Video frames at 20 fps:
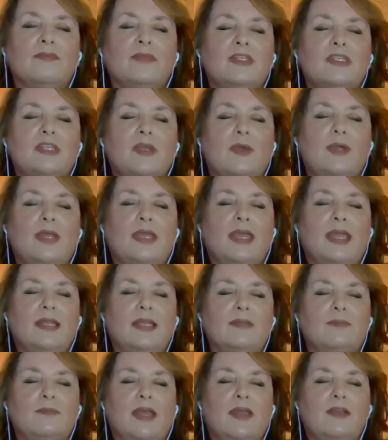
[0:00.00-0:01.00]
So
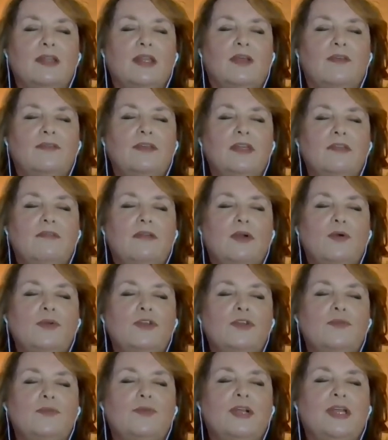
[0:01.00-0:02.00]
again, that lovely roll
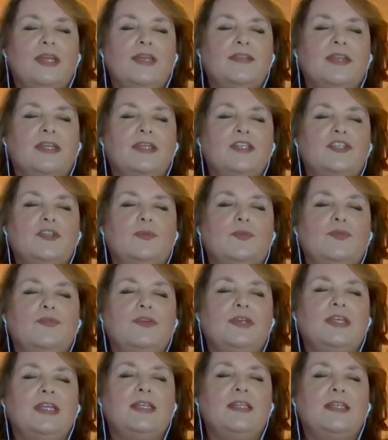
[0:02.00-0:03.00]
of breath as you
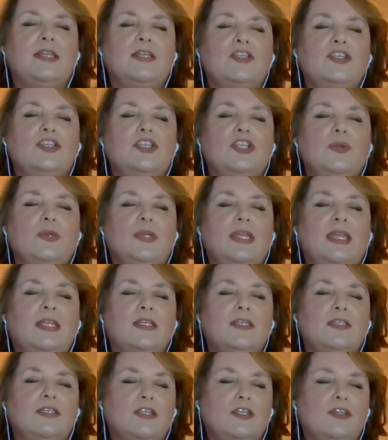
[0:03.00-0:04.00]
breathe in, tuning
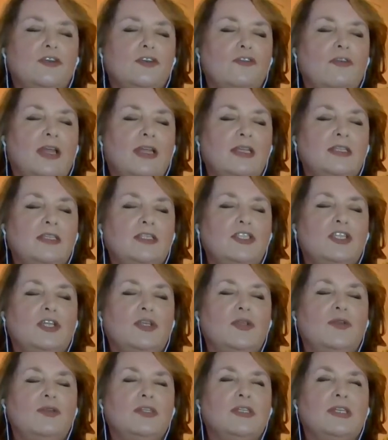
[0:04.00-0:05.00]
into your
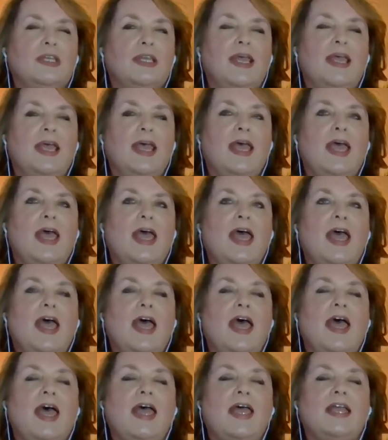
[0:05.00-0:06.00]
gratitude.
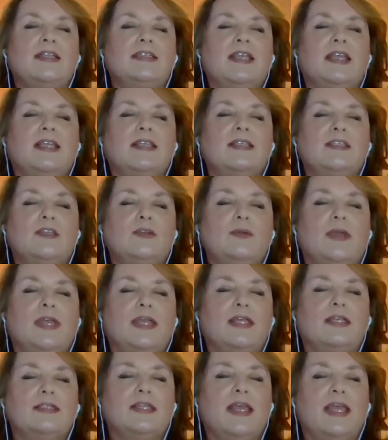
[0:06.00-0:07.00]
And as you
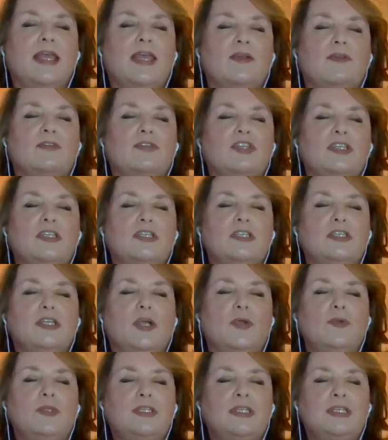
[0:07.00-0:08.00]
exhale, just
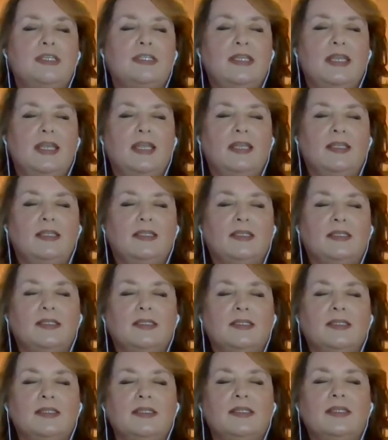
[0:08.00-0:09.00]
noticing
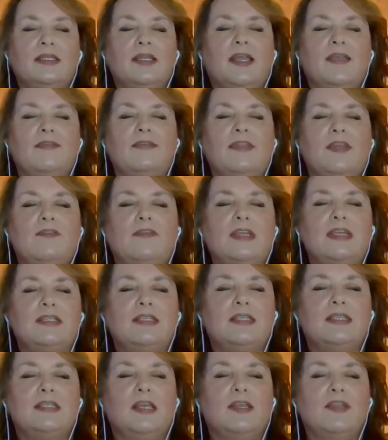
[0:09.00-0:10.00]
if there
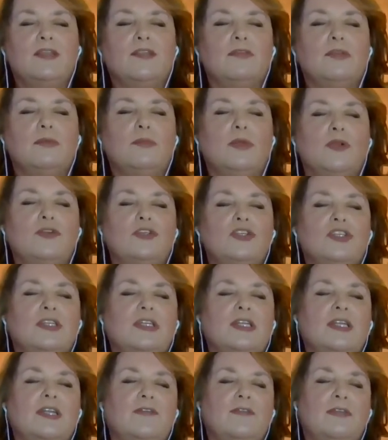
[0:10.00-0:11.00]
is another emotion
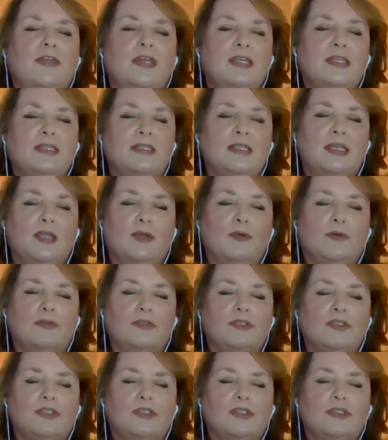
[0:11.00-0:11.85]
and if it is guilt,